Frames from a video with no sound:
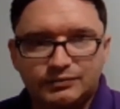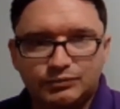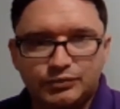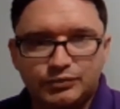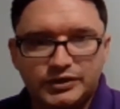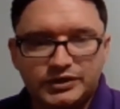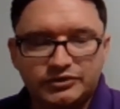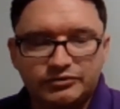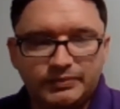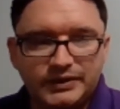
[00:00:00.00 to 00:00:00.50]

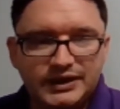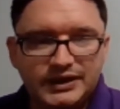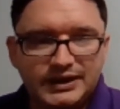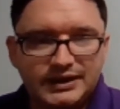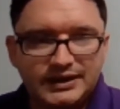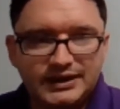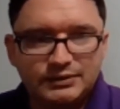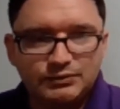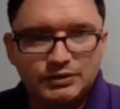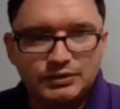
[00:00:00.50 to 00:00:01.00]
We can spend
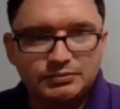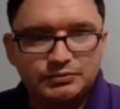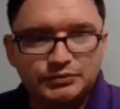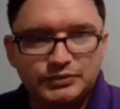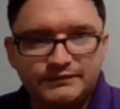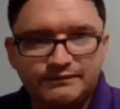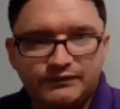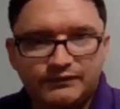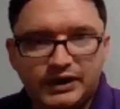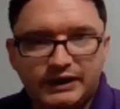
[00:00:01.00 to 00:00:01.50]
anywhere
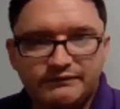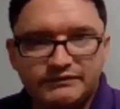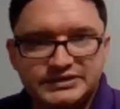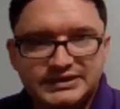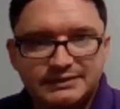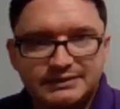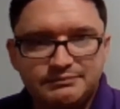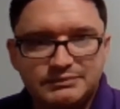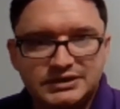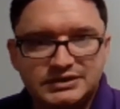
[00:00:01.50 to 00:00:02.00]
between 5 and
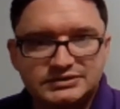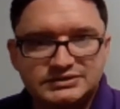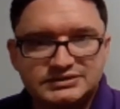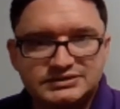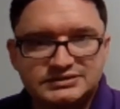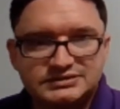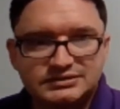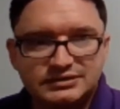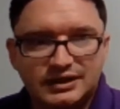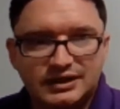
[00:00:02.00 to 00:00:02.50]
10
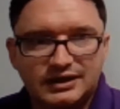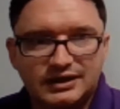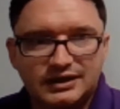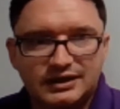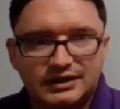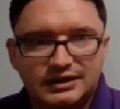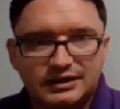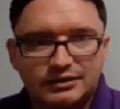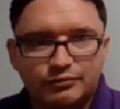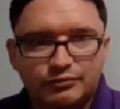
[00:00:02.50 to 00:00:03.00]
minutes
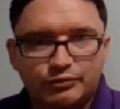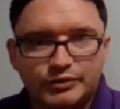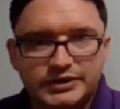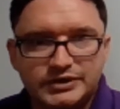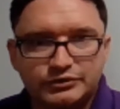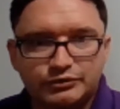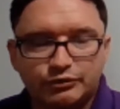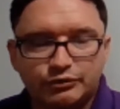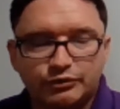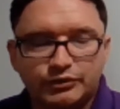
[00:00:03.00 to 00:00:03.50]

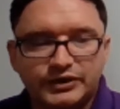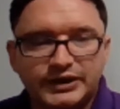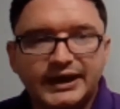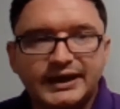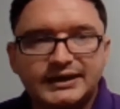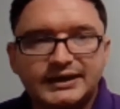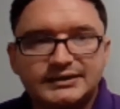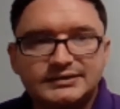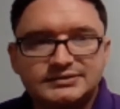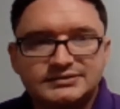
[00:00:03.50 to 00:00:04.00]
reading through a
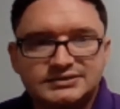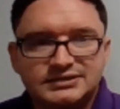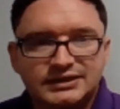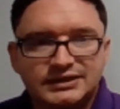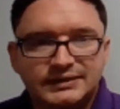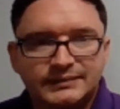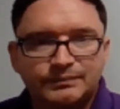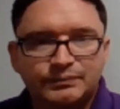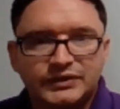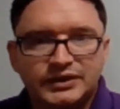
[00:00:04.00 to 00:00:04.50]
case,
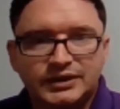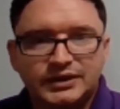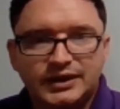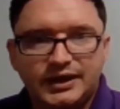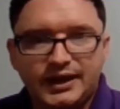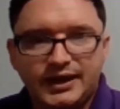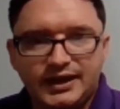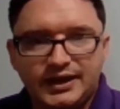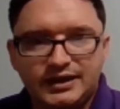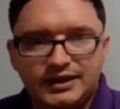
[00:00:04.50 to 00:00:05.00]

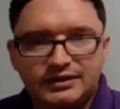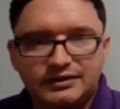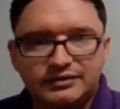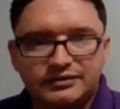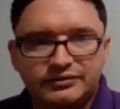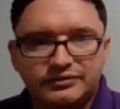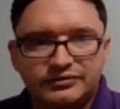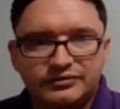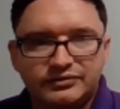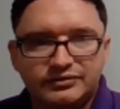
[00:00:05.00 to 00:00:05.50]

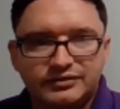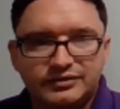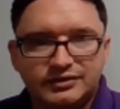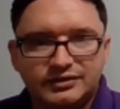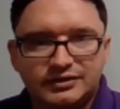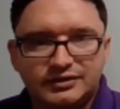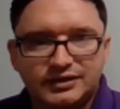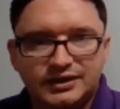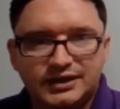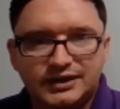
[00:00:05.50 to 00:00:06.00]
and
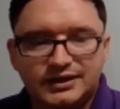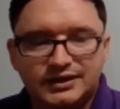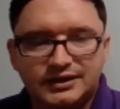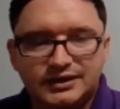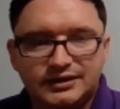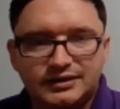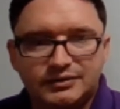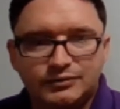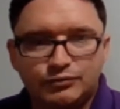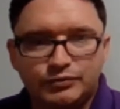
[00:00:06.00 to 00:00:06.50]

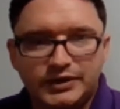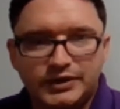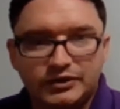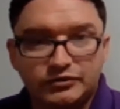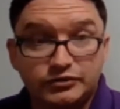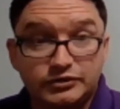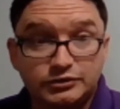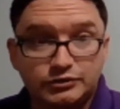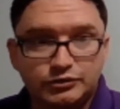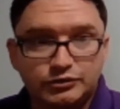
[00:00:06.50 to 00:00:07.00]
we
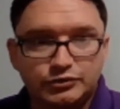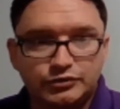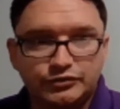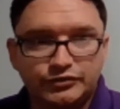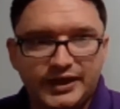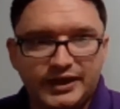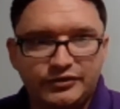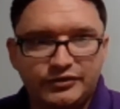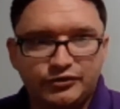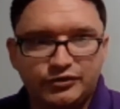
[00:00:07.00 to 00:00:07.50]
actually
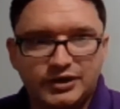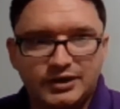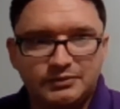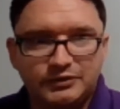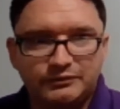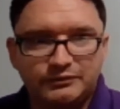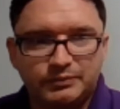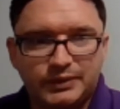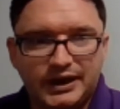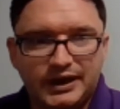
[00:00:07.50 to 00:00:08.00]
lose that
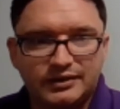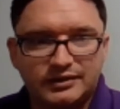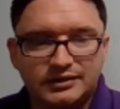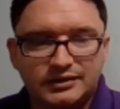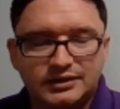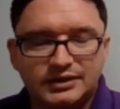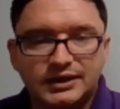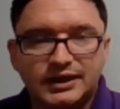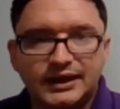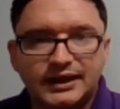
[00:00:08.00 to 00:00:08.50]
time as part of
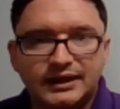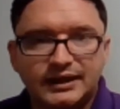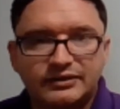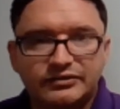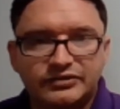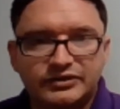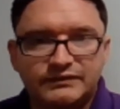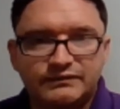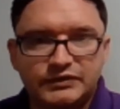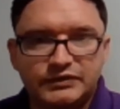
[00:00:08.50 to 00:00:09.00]
the
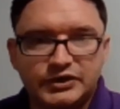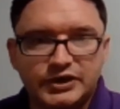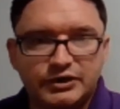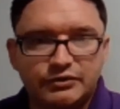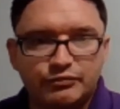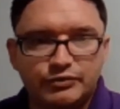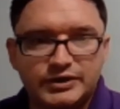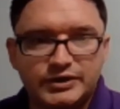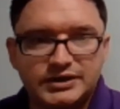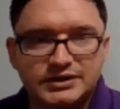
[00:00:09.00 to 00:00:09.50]
class if you
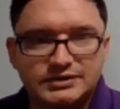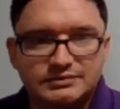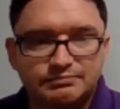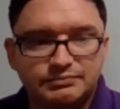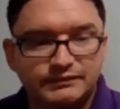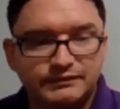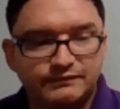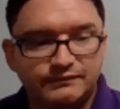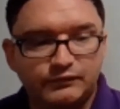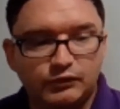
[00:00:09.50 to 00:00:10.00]
don't read
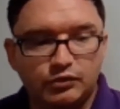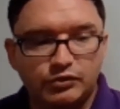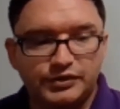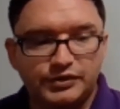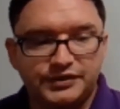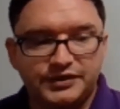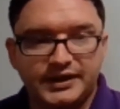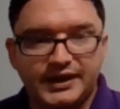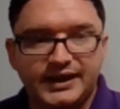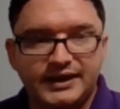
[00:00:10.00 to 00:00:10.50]
it before
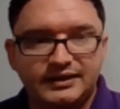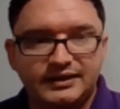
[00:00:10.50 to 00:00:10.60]
the